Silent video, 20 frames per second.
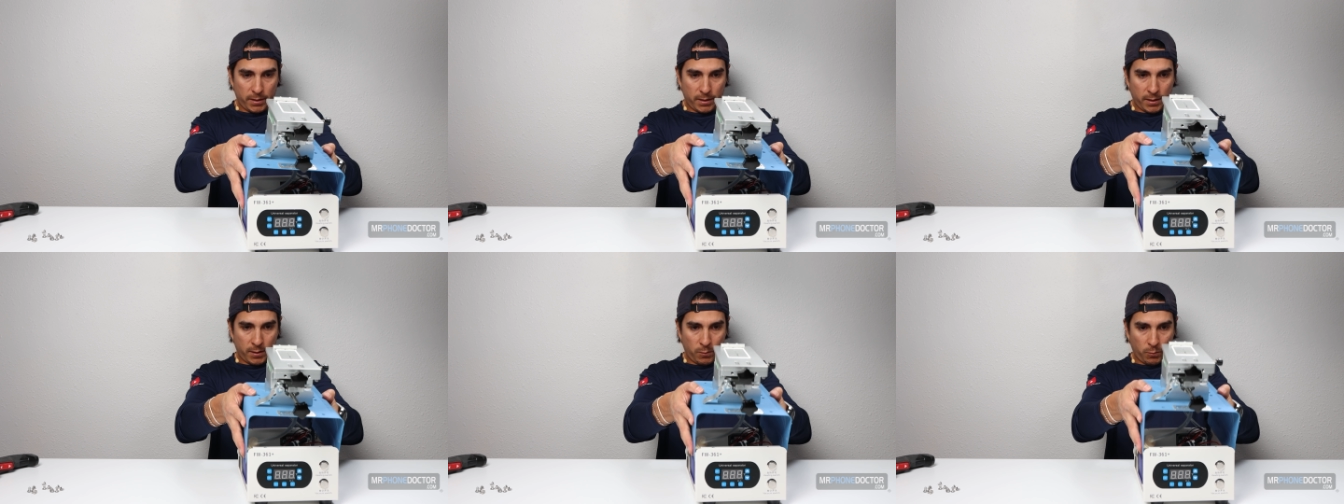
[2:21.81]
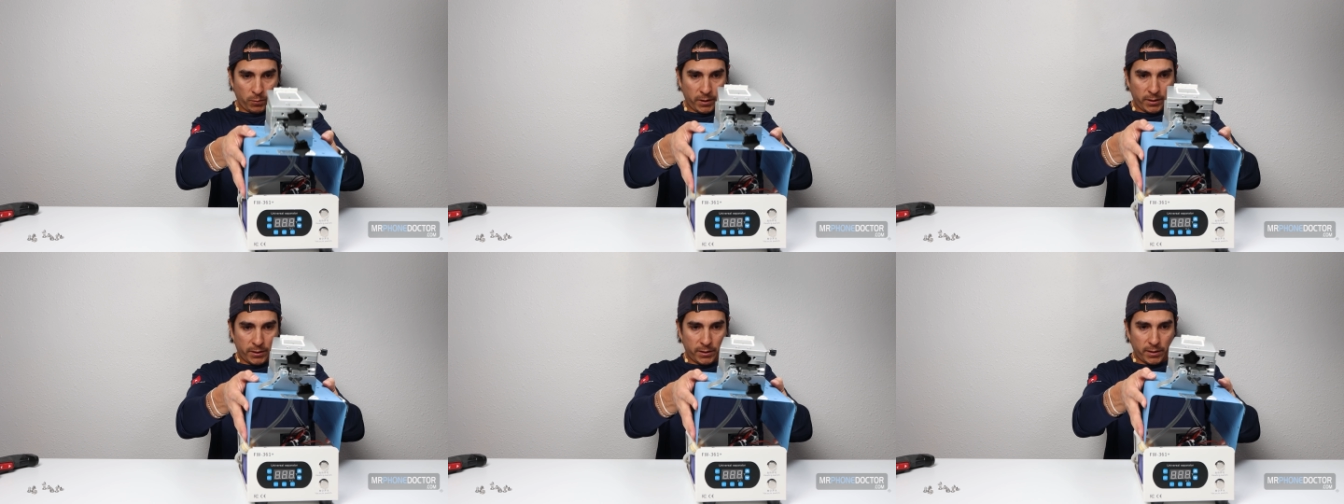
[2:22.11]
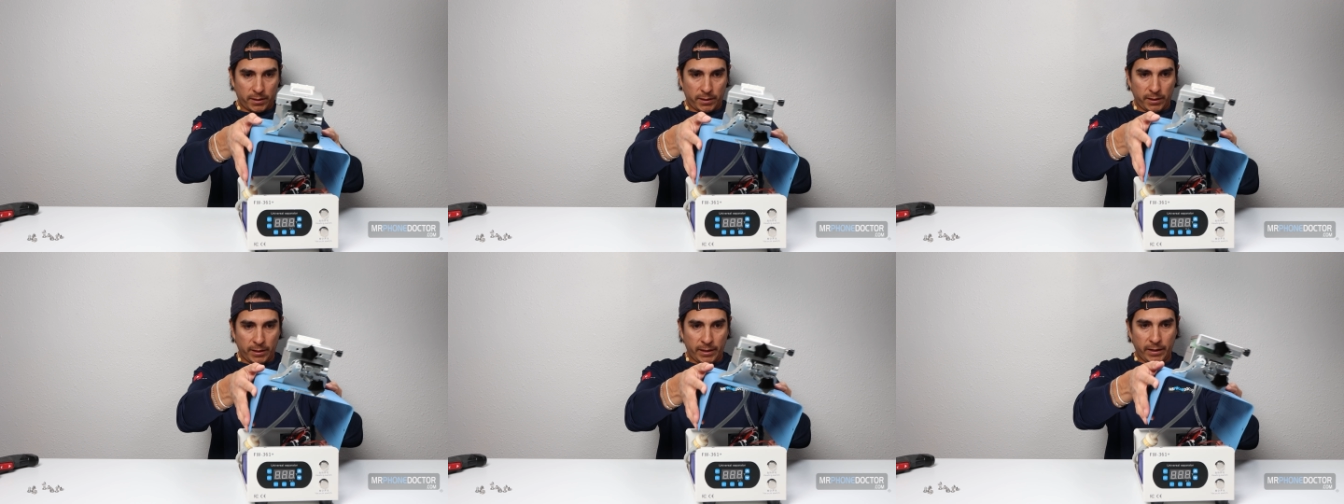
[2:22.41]
and we're gonna
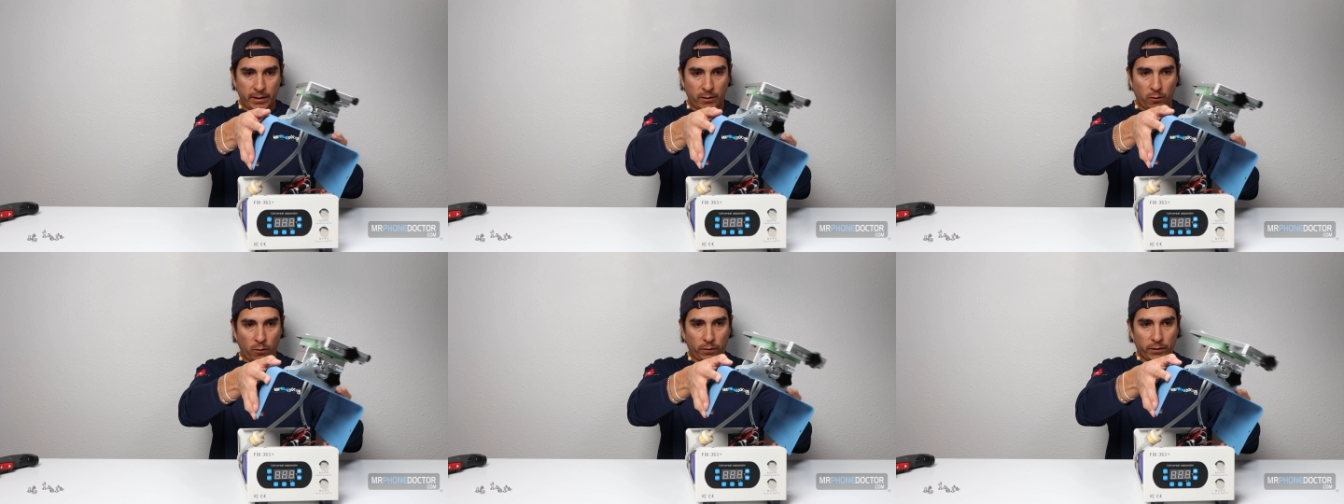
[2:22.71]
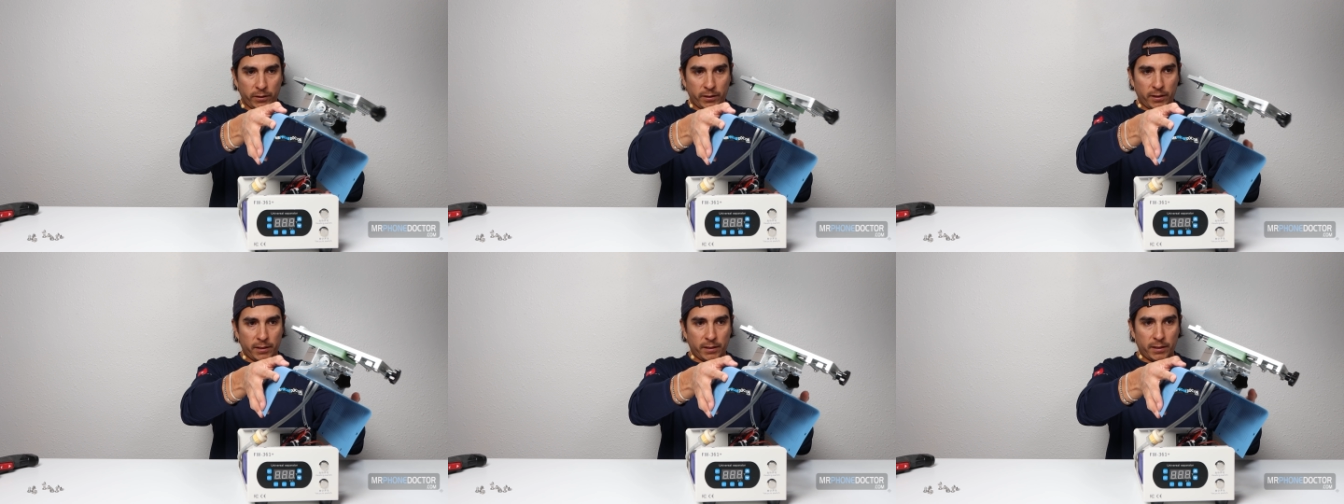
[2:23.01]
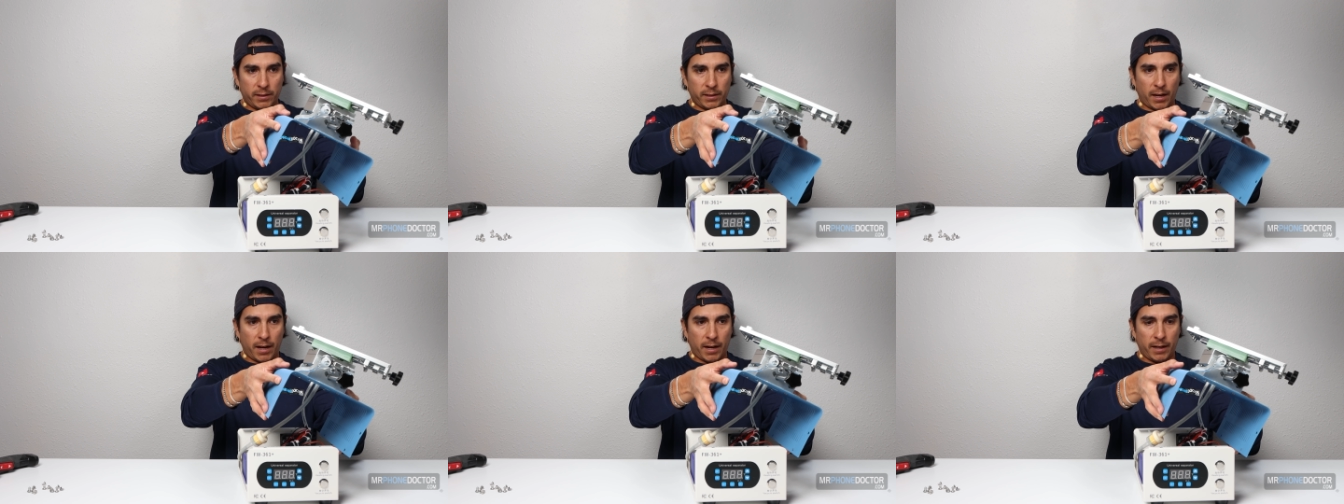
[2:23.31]
just lean it over to the
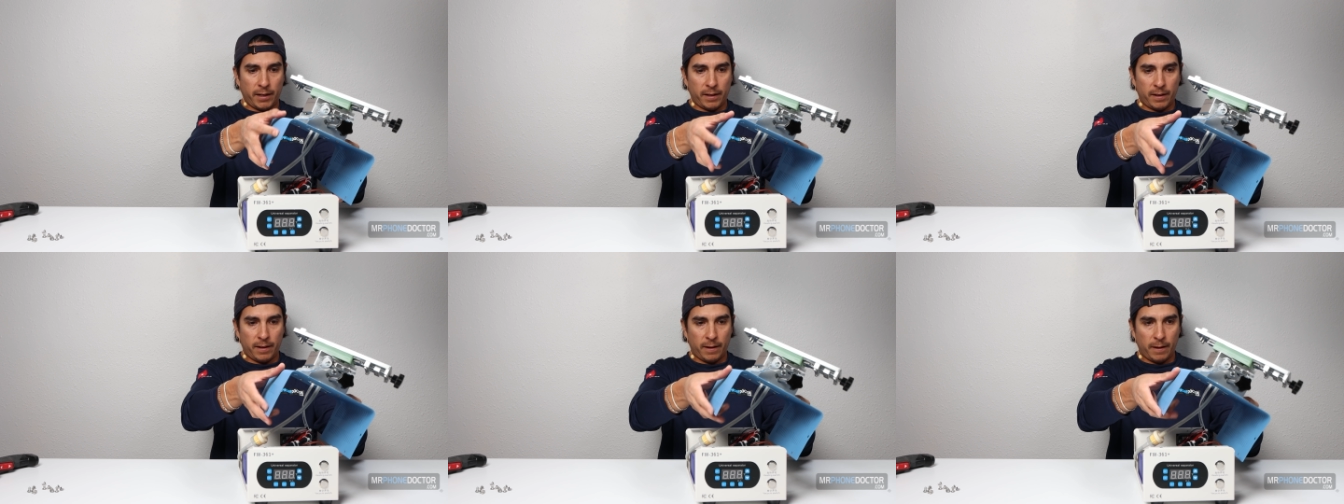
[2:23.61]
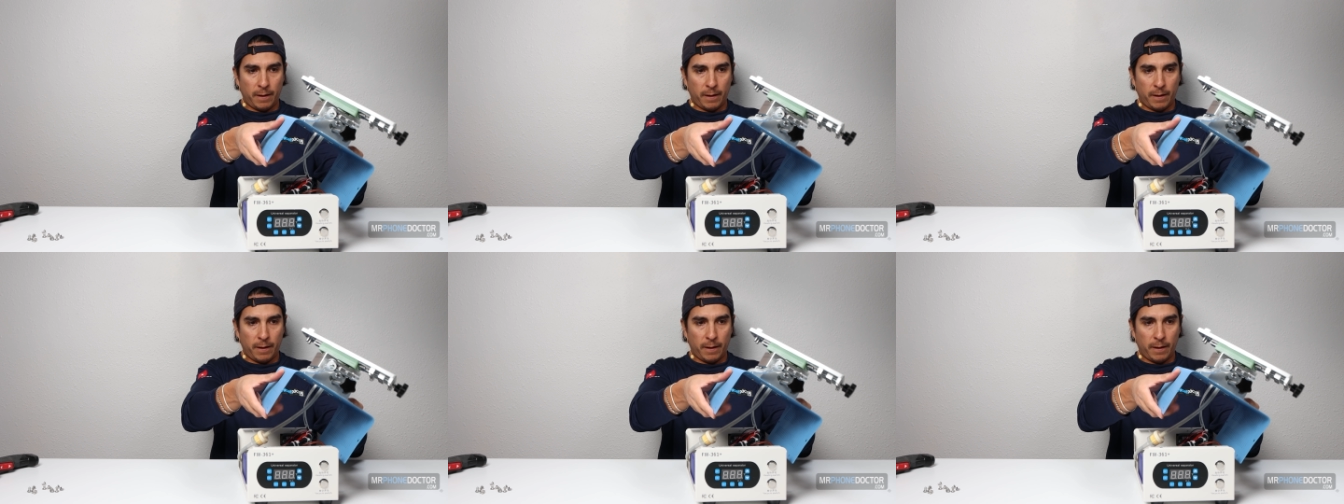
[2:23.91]
side.